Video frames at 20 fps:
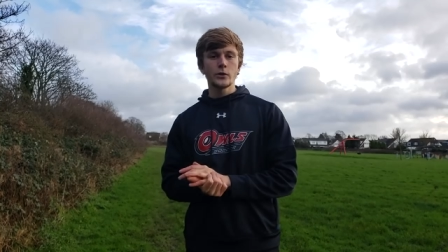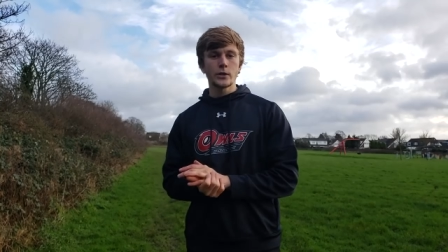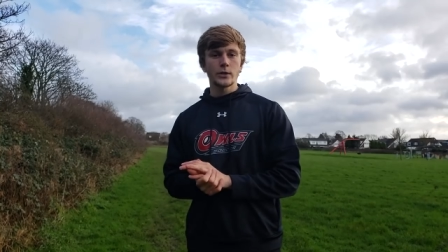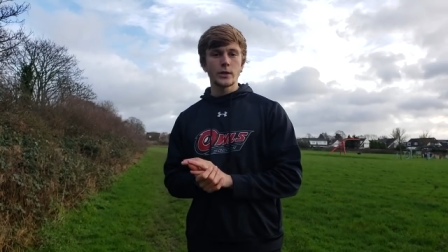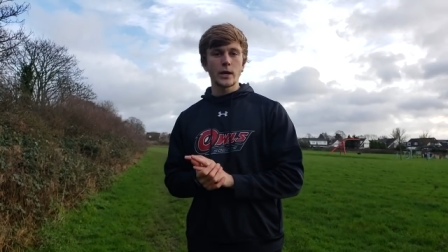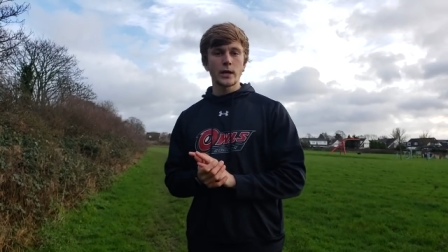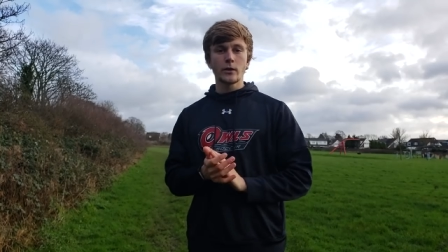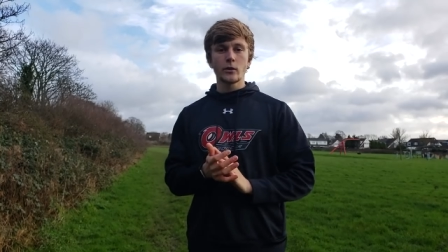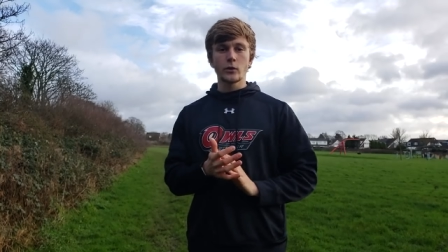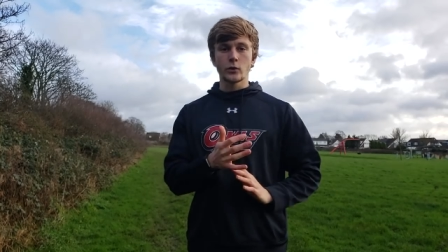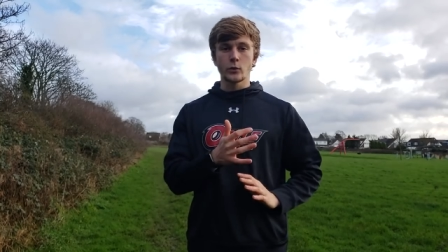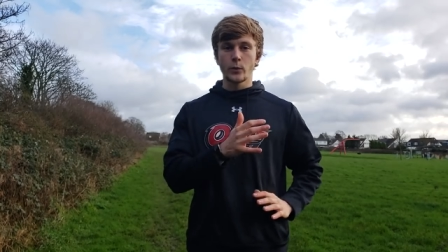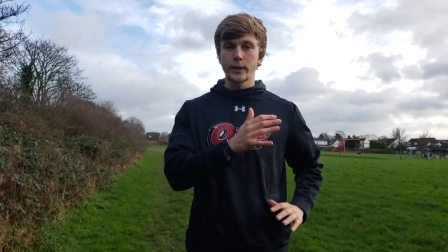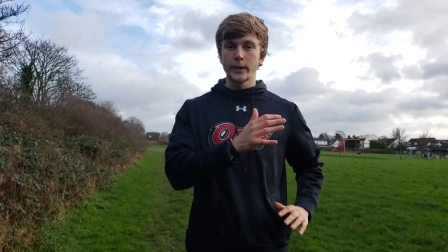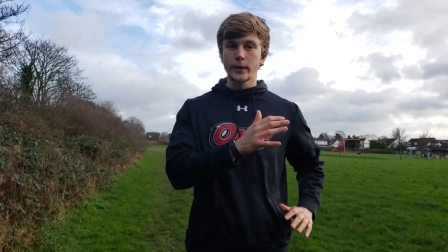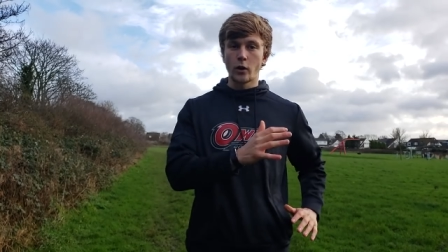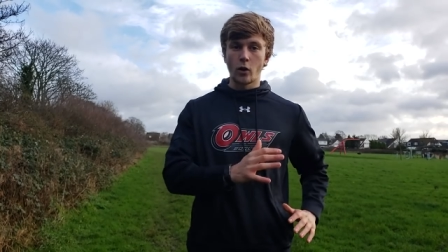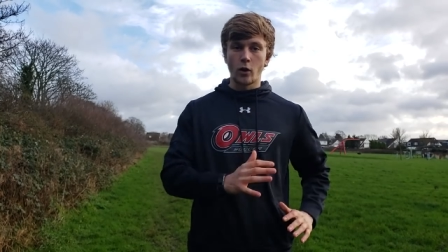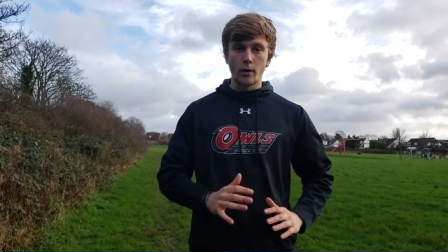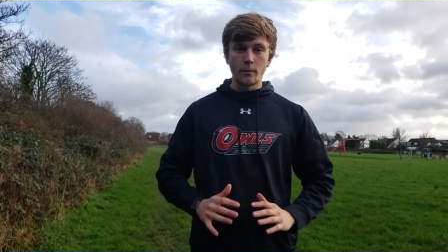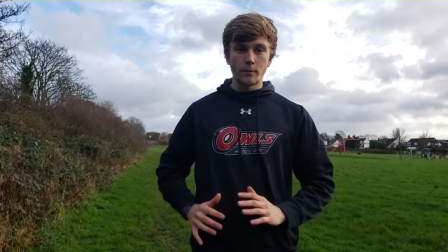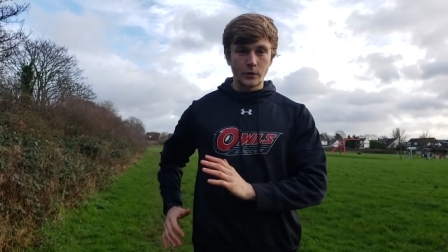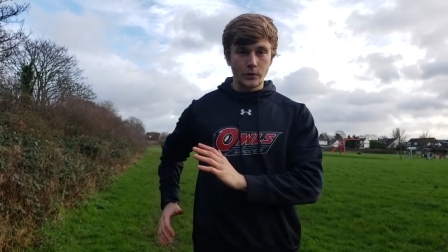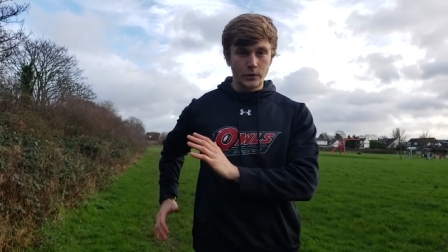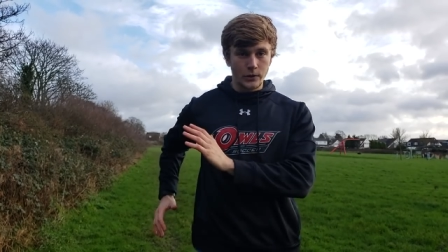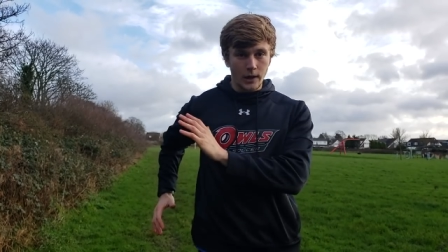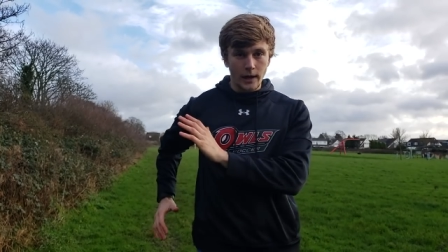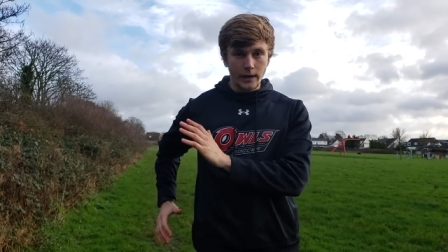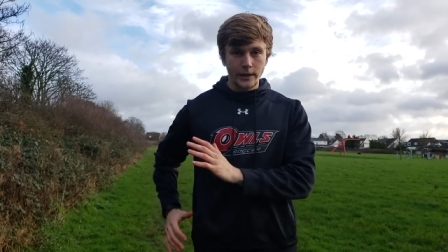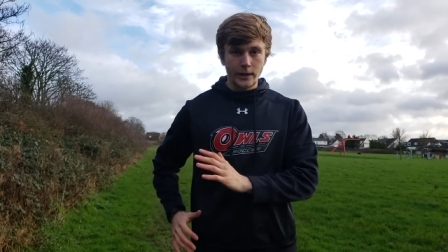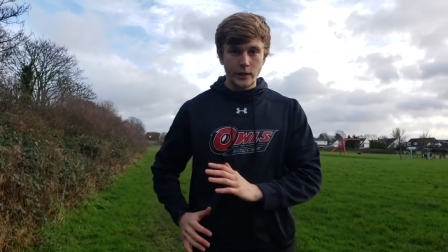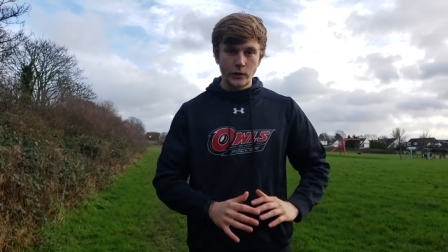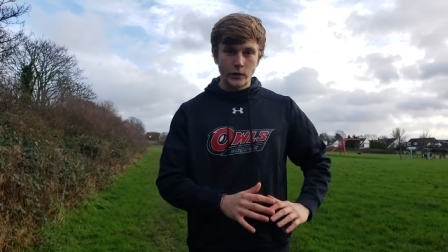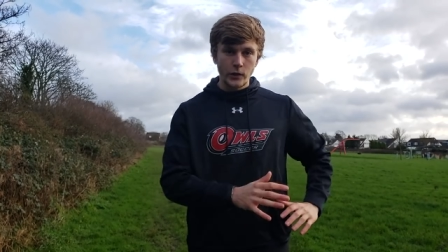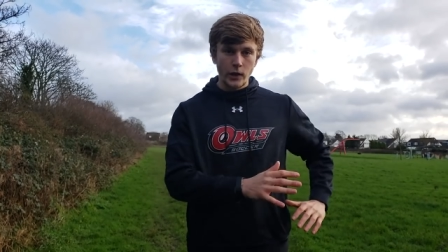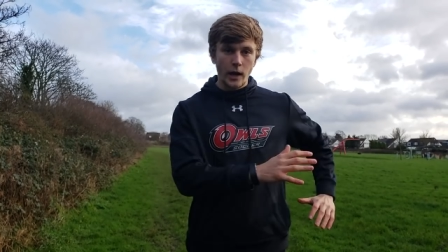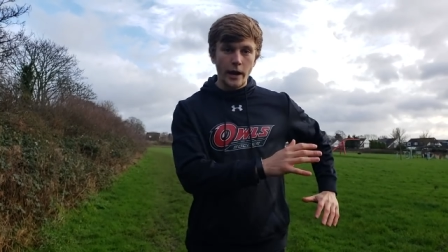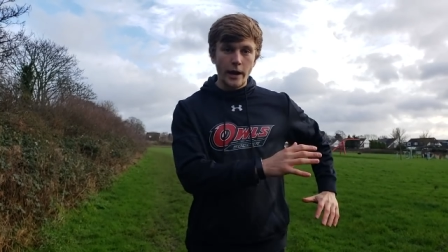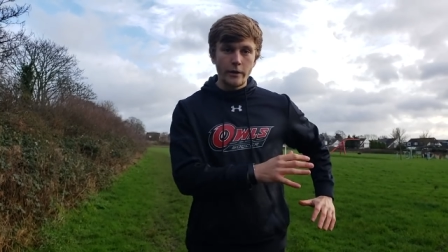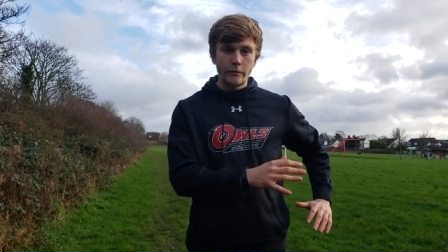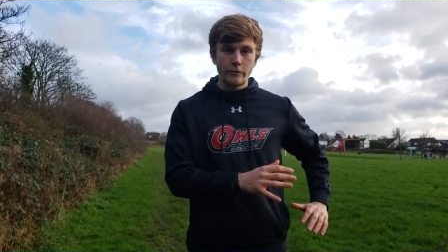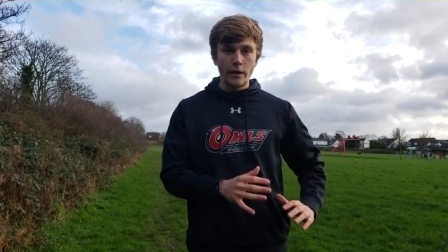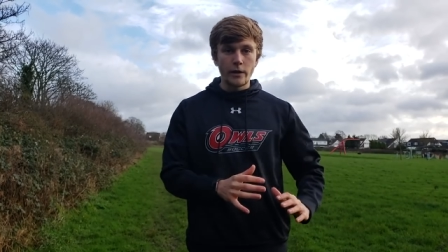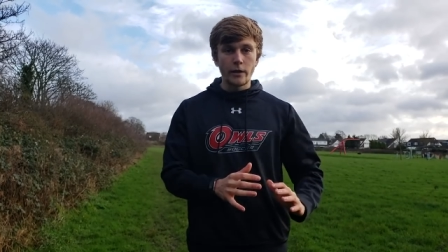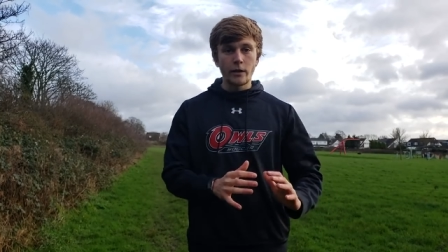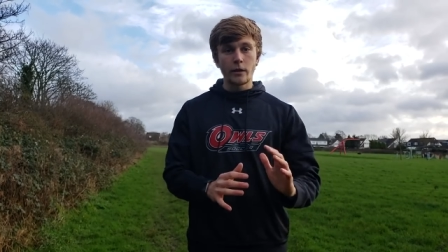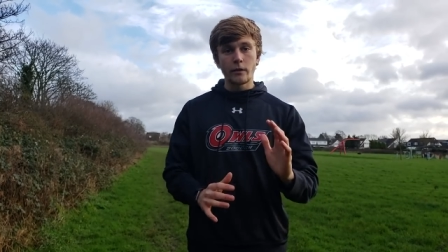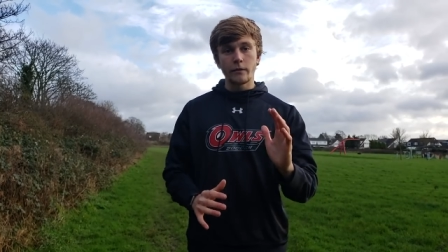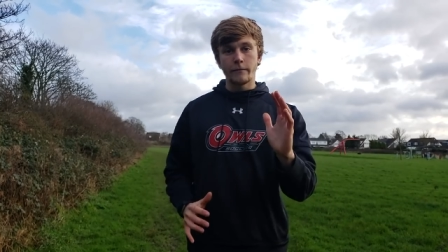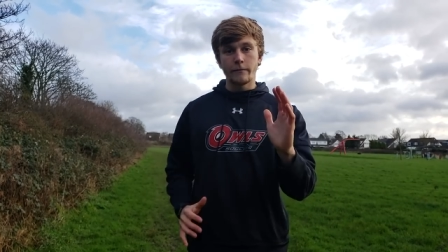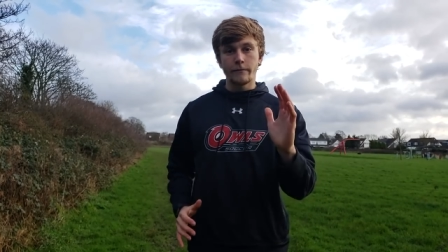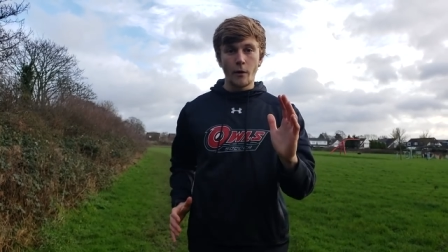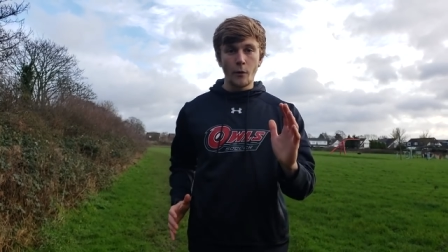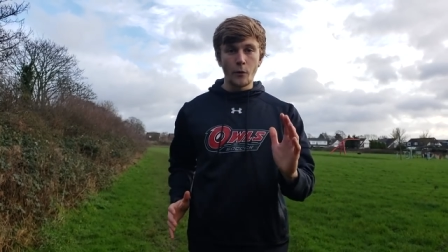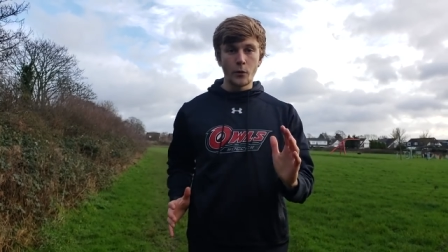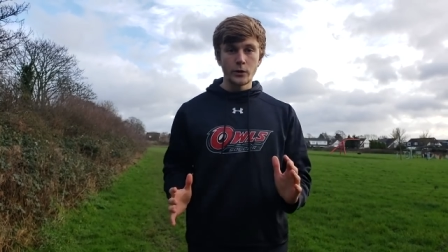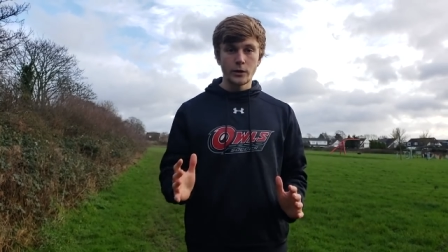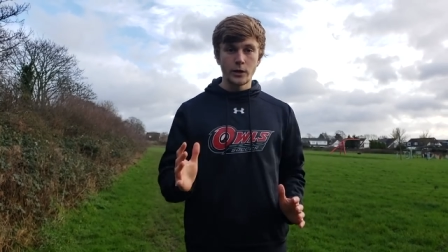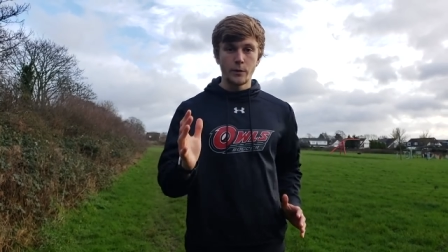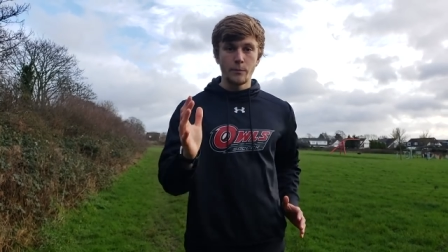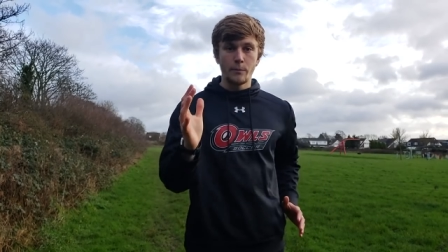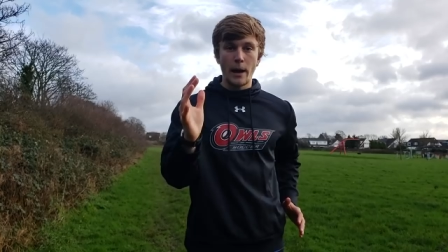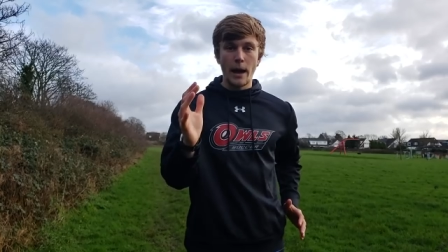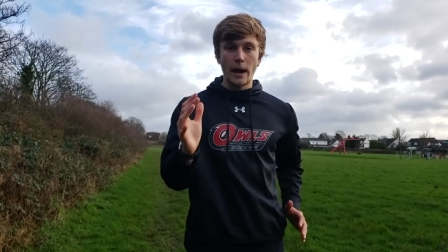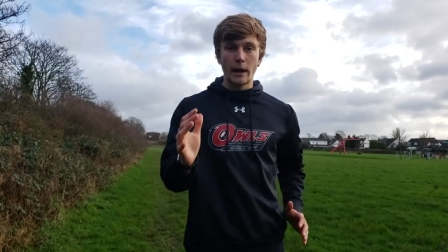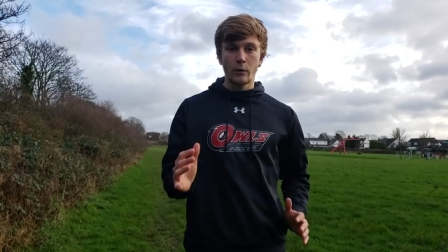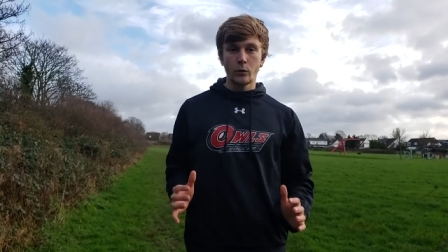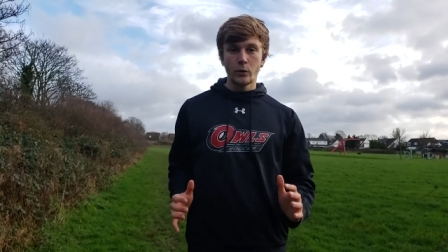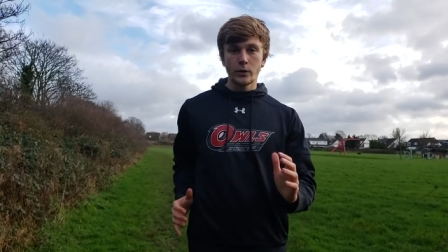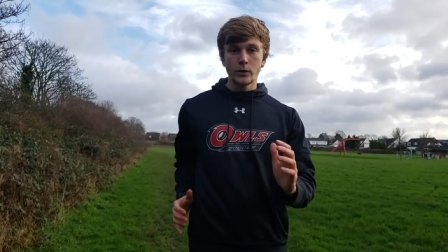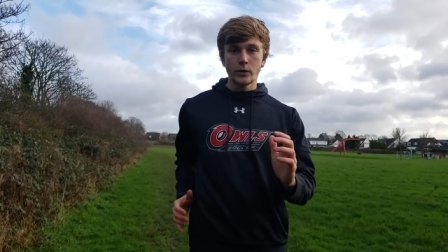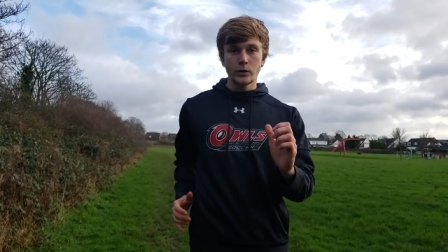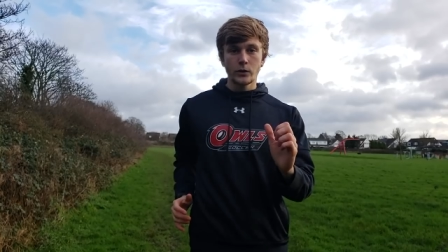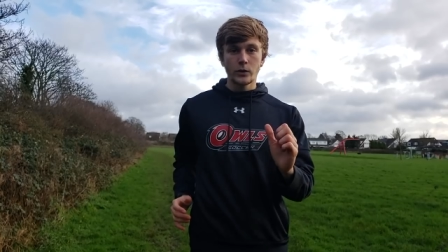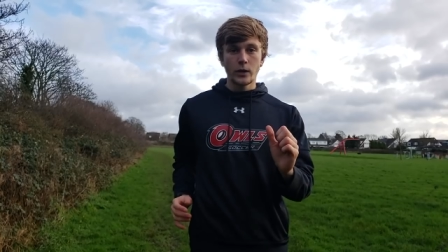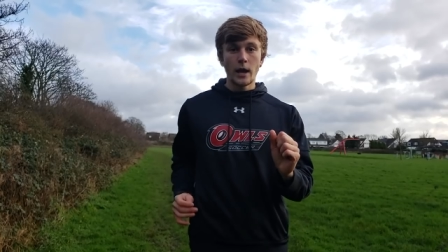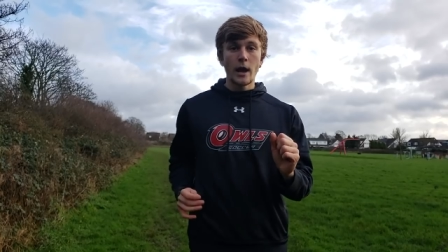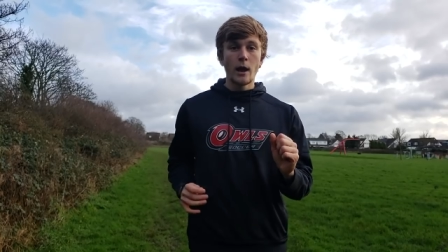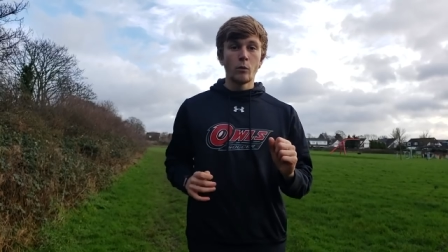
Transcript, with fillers: is that they'll swing their arms side to side rather than forwards and backwards.